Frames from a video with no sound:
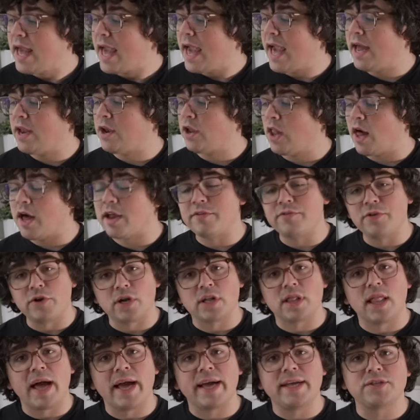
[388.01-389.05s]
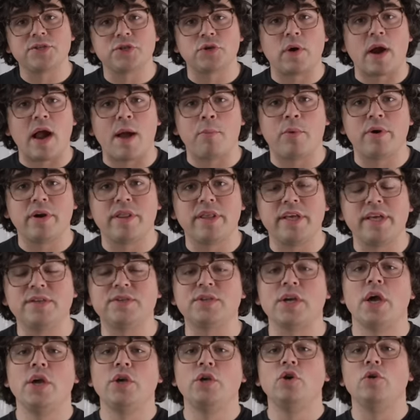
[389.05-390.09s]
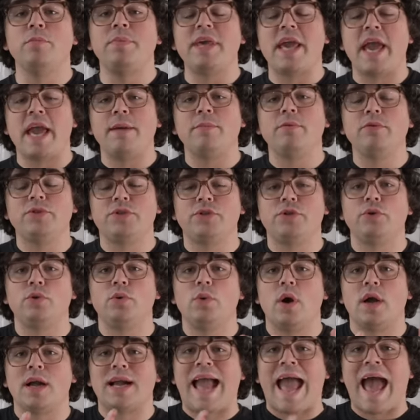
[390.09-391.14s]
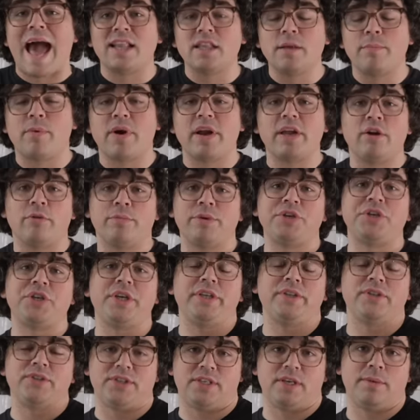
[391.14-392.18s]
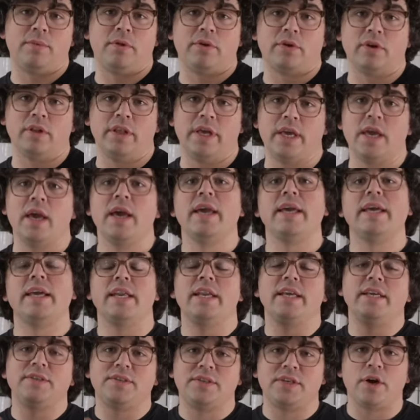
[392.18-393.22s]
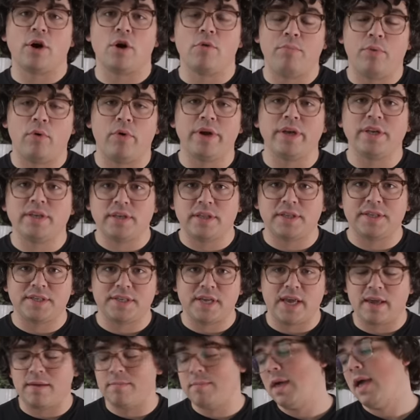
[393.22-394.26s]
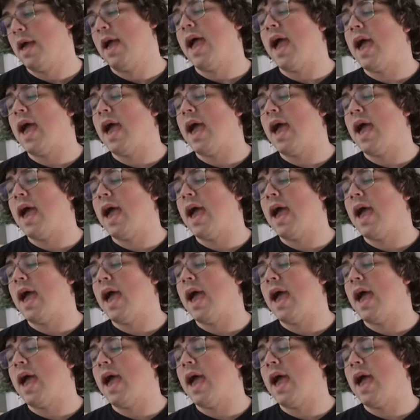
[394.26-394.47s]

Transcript: and a lot of your clients grab one of these, you'll be able to calibrate your machine similarly, getting 0 point to the same,